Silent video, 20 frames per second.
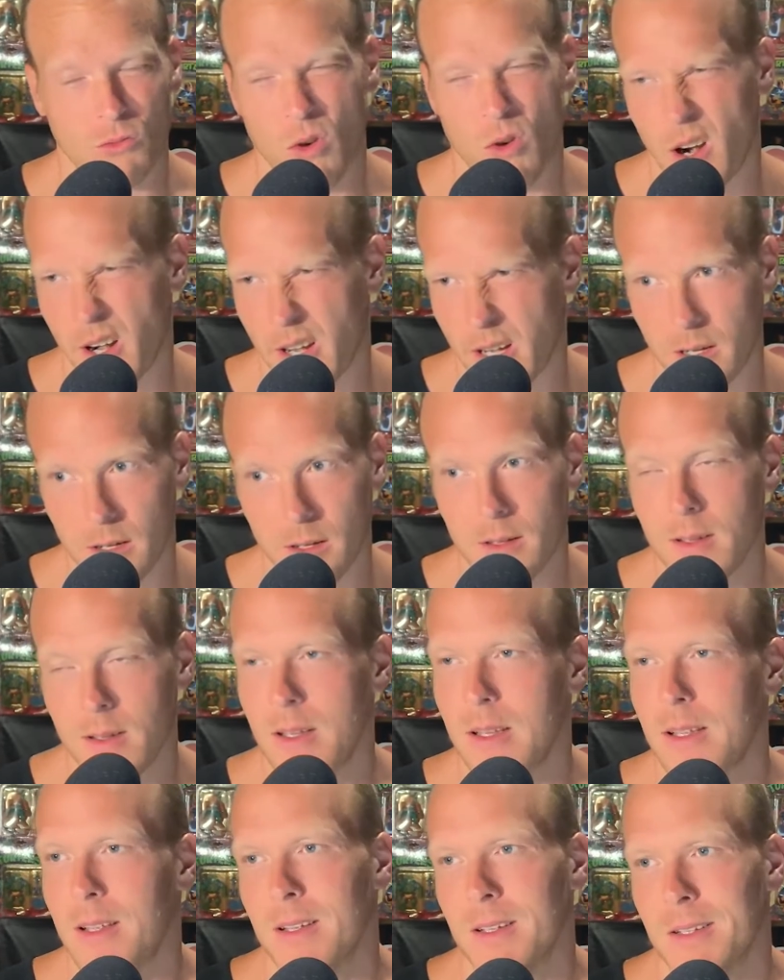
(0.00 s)
running,
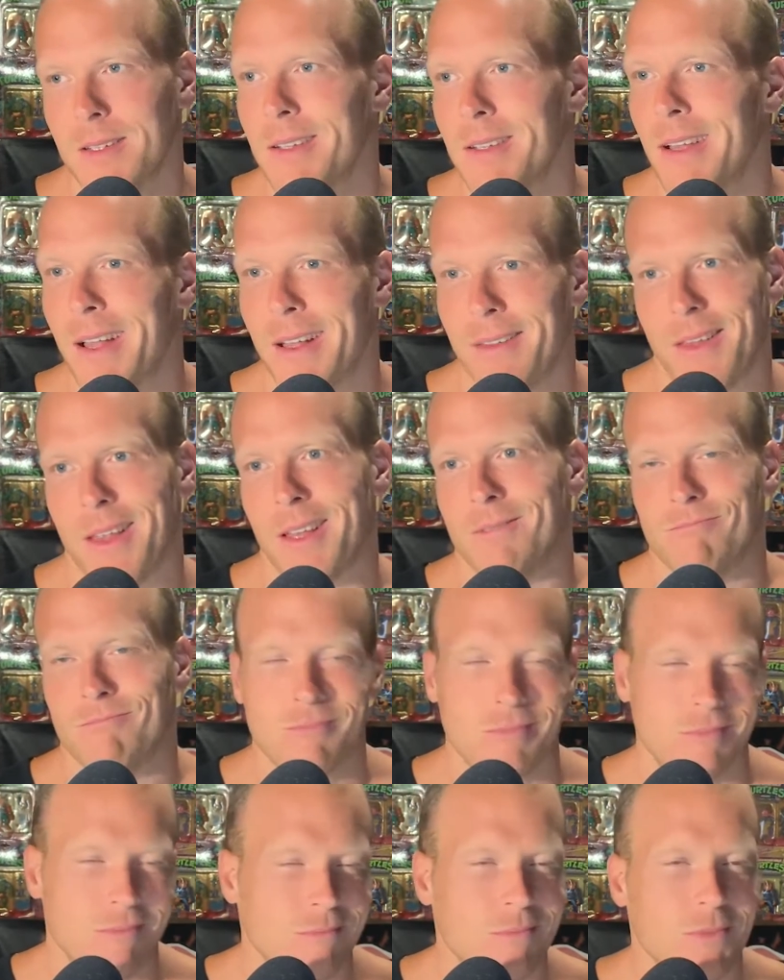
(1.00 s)
and then
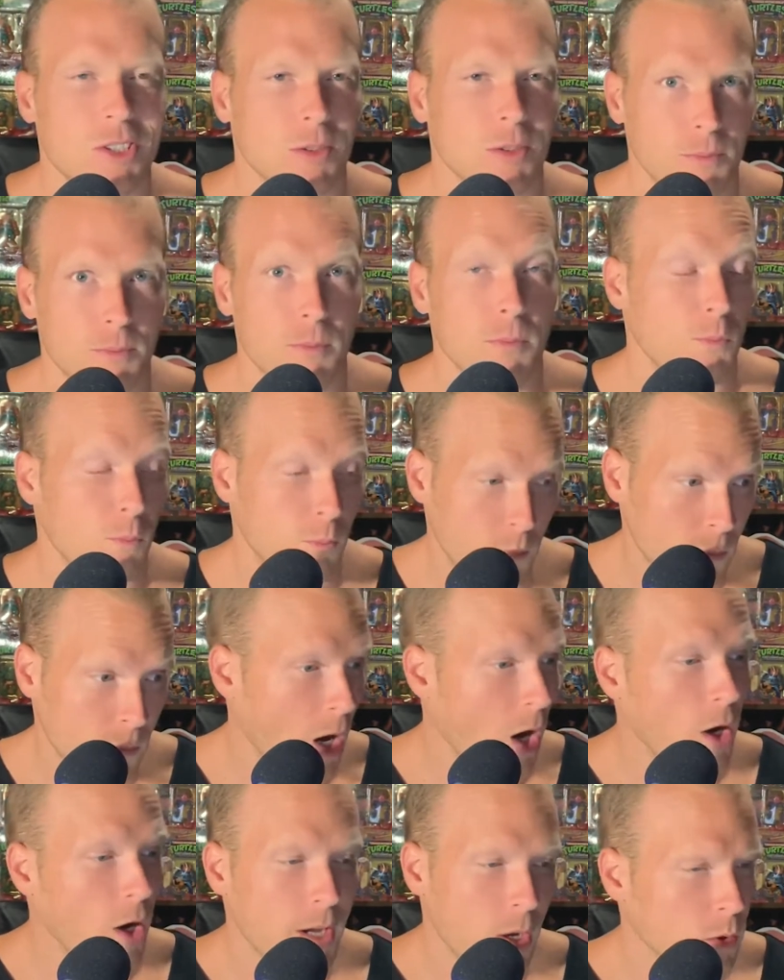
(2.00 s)
some
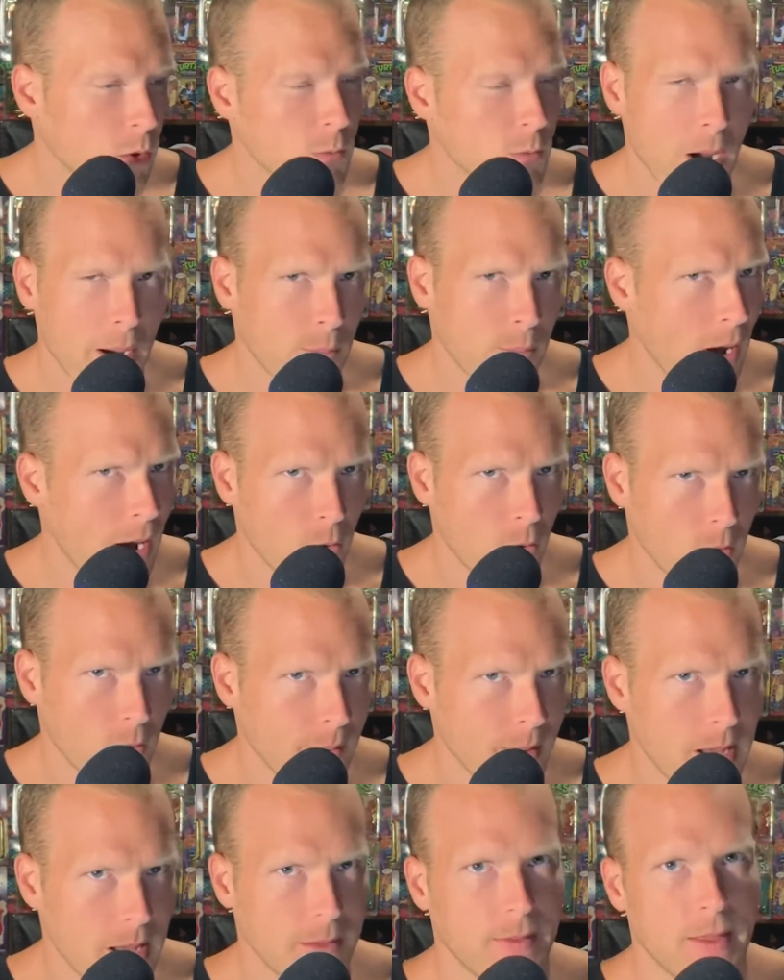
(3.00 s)
cardio was my priority
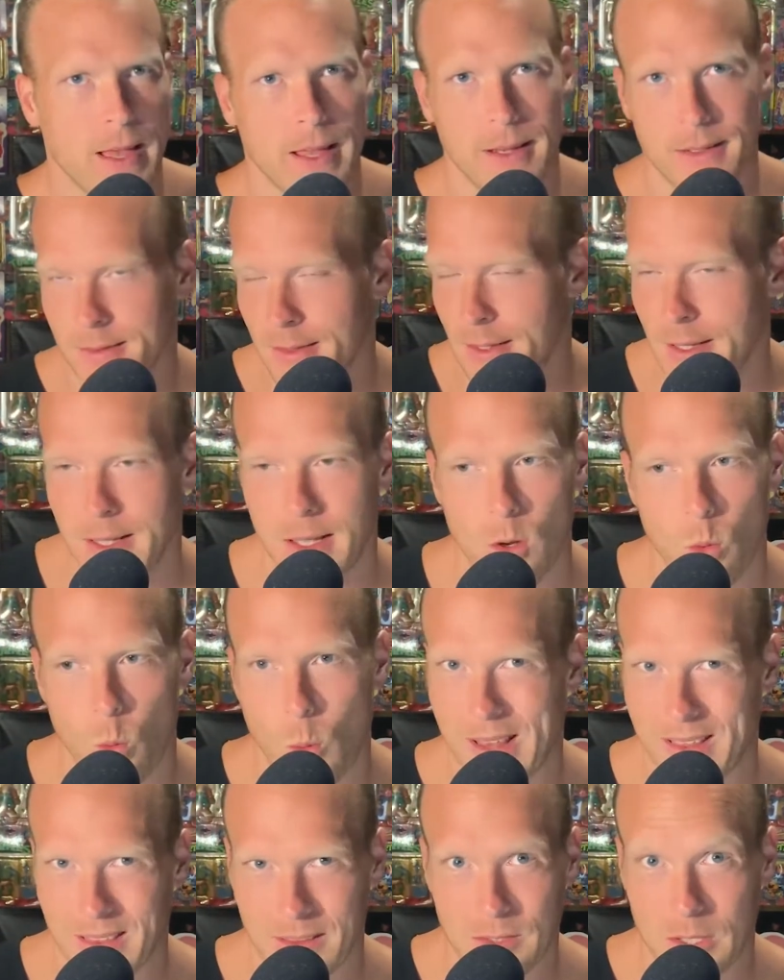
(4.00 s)
back then.
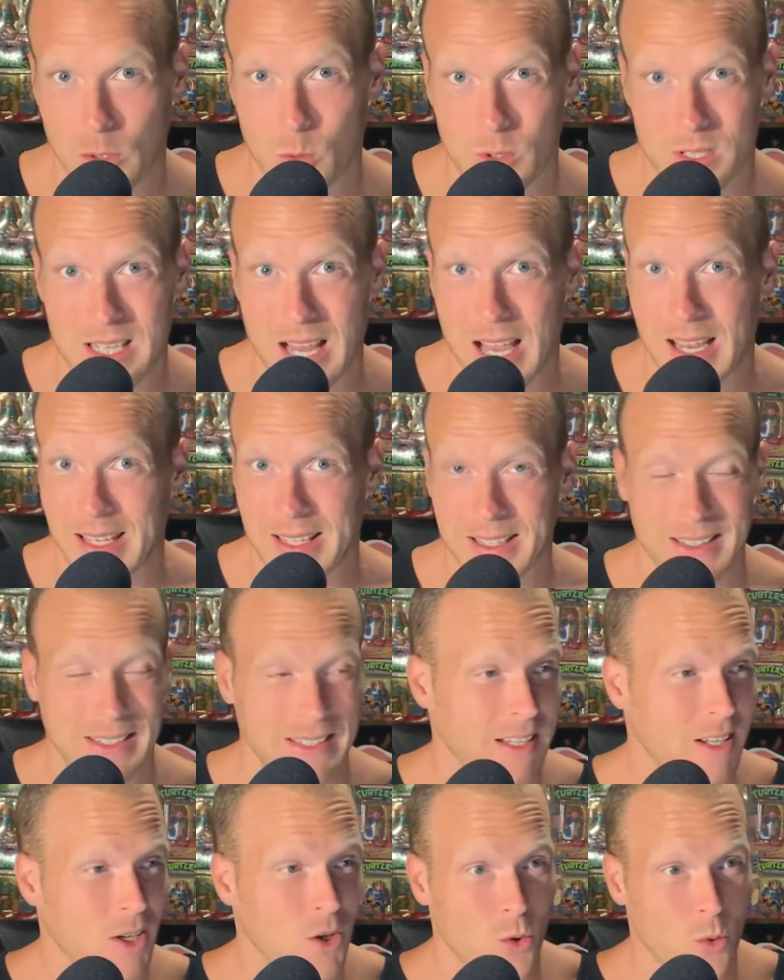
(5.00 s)
Weightlifting was second,
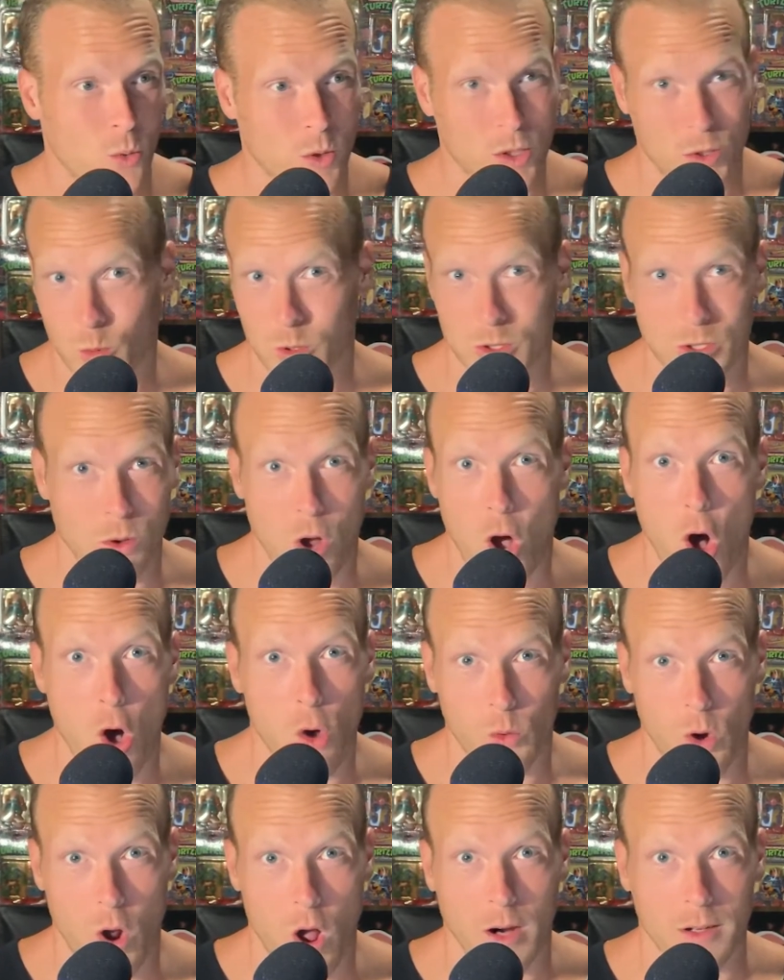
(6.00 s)
which was
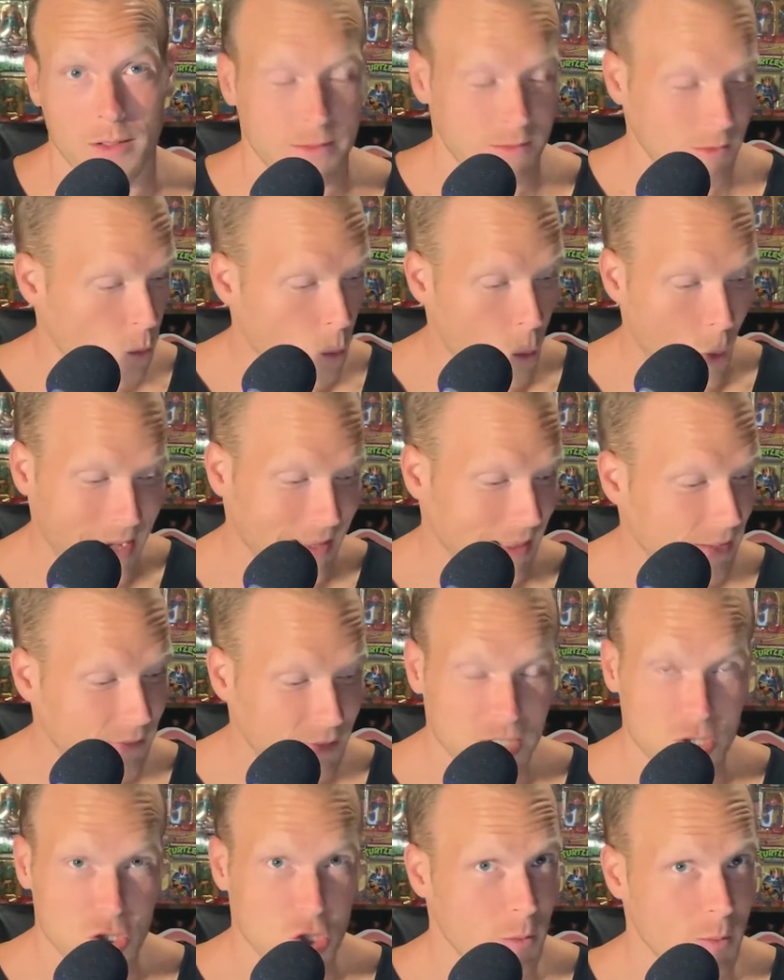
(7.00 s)
all wrong.
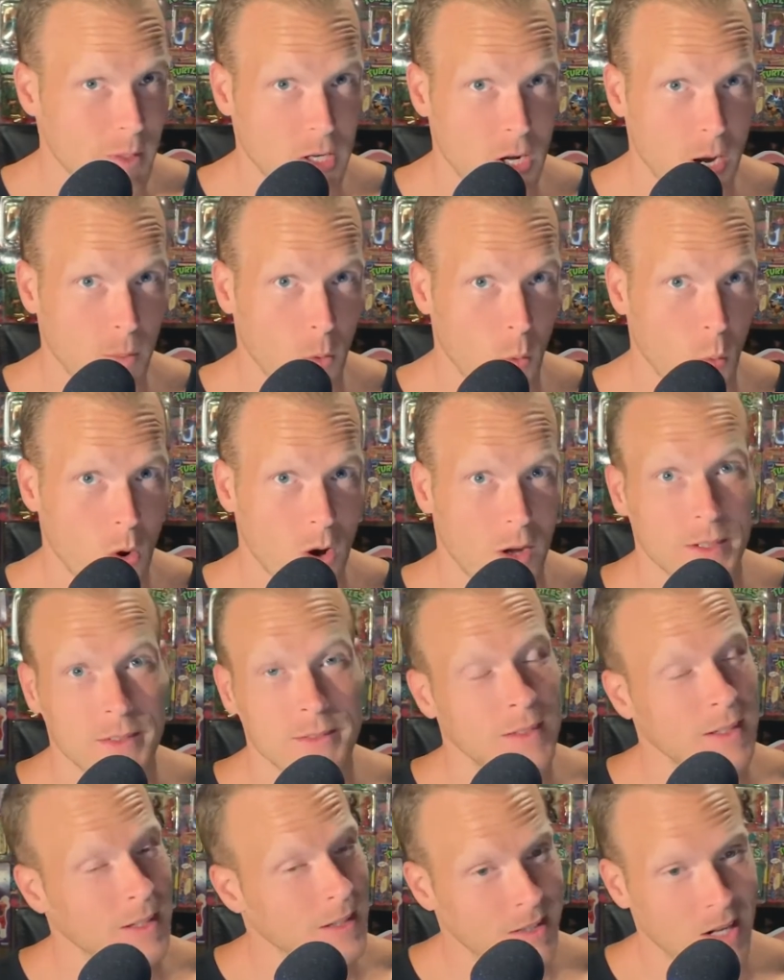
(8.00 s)
Weightlifting should have been number one,
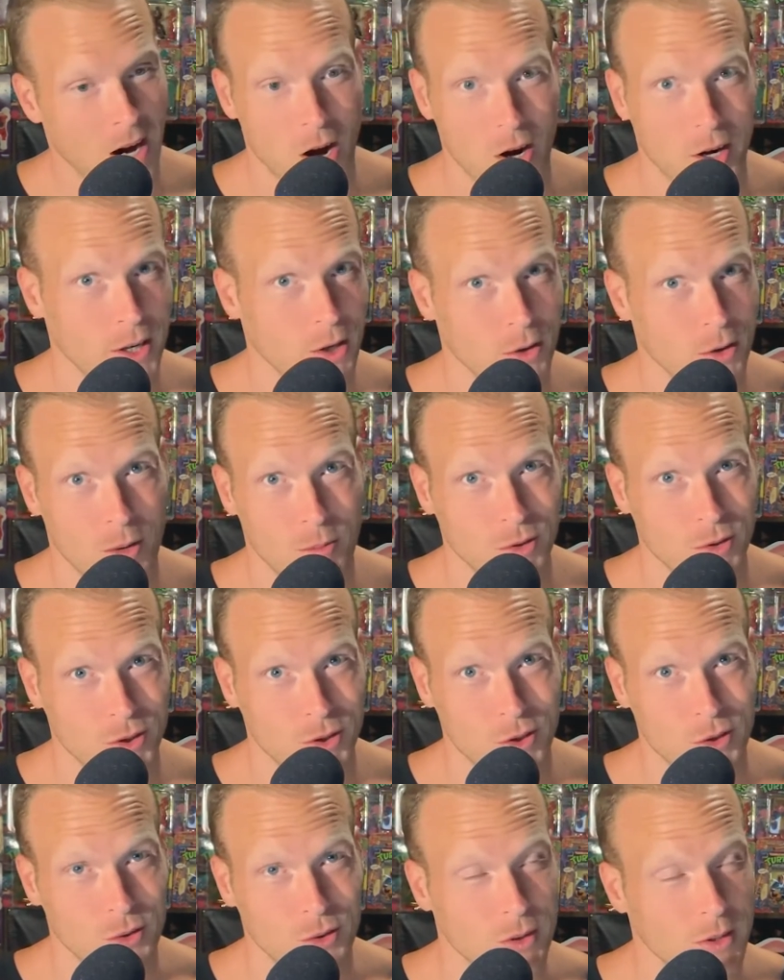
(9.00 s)
cardio number
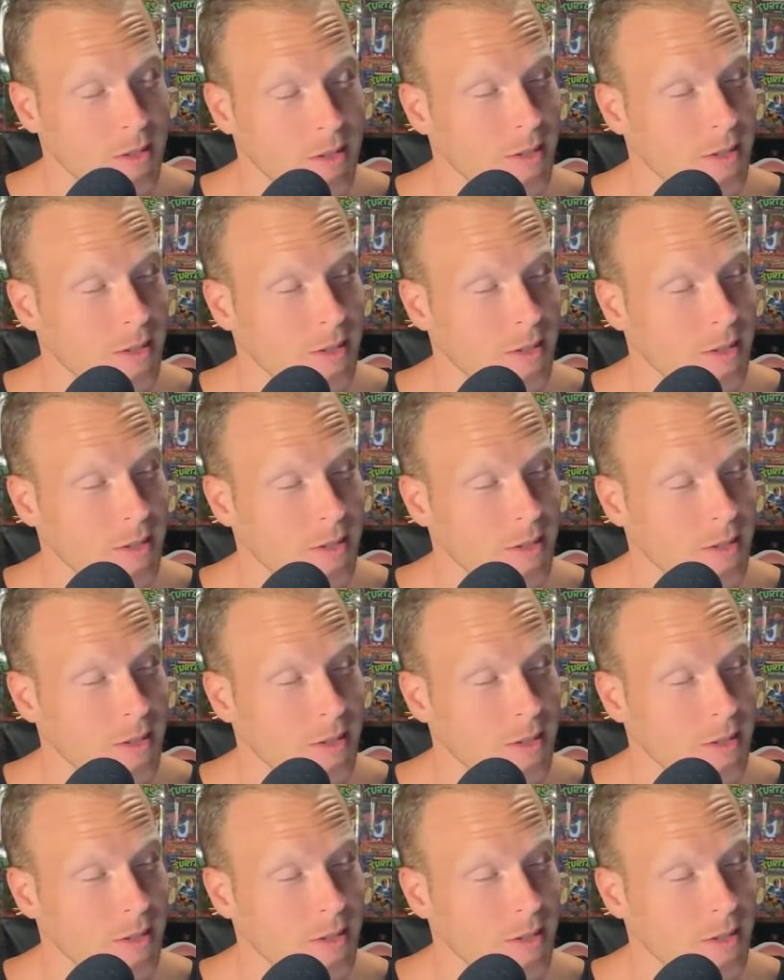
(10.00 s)
two.